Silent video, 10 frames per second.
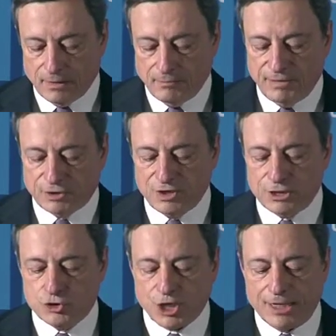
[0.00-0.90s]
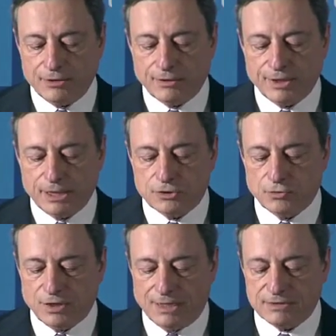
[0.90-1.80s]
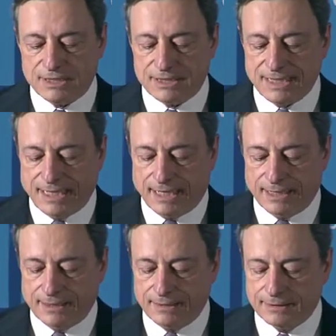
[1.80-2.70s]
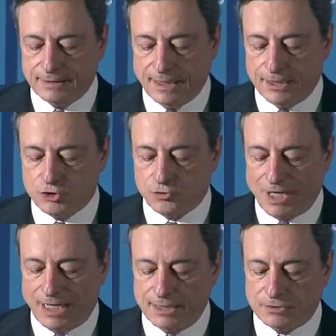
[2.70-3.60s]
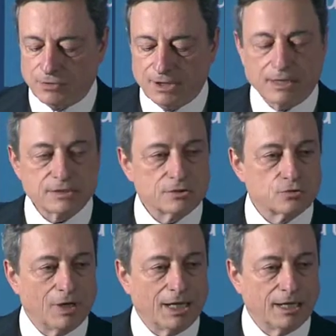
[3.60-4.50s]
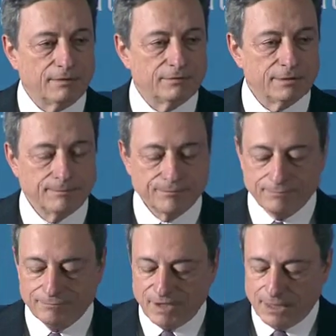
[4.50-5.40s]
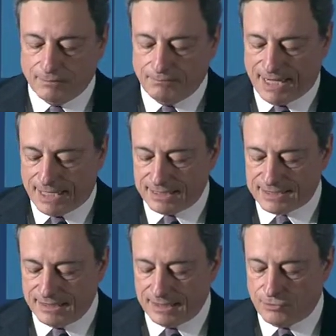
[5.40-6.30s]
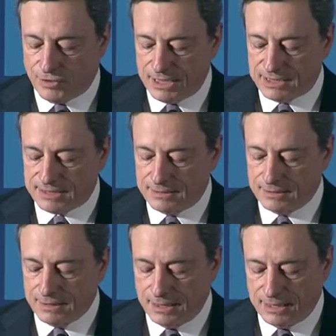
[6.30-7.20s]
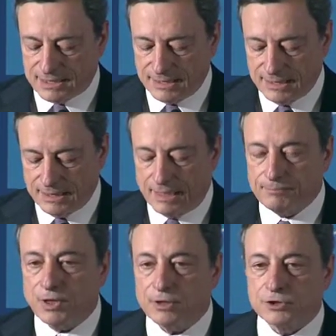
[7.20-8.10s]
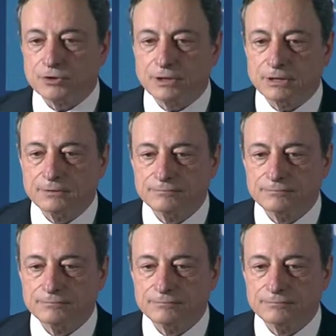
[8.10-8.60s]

Between January 2010 and July 2012, banks in Greece, Italy, and Portugal